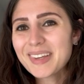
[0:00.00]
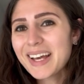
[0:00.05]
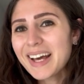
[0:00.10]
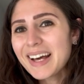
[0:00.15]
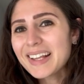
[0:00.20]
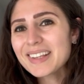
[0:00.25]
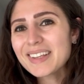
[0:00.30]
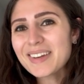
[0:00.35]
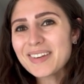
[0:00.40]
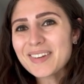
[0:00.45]

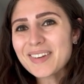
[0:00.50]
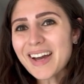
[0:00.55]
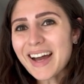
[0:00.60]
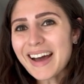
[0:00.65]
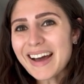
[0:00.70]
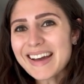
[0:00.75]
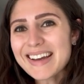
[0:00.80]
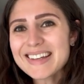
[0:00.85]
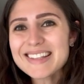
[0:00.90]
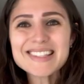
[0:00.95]
Hello you
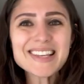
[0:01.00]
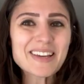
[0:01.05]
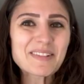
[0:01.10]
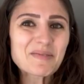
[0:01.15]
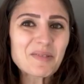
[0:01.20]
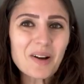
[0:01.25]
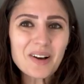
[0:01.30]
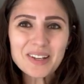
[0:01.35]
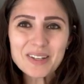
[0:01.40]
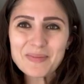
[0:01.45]
guys,
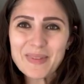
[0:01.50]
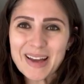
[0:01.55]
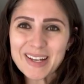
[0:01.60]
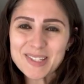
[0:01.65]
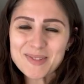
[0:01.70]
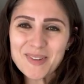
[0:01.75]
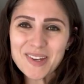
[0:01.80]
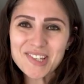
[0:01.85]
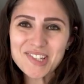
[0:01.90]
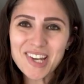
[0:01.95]
and welcome back
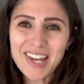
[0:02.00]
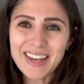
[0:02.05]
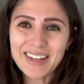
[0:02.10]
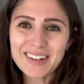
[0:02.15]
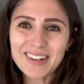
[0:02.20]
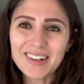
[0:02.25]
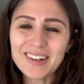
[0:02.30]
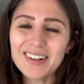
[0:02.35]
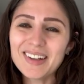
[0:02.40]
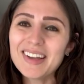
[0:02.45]
to my
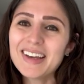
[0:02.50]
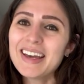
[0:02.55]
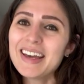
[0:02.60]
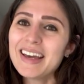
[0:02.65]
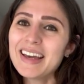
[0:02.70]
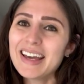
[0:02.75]
channel.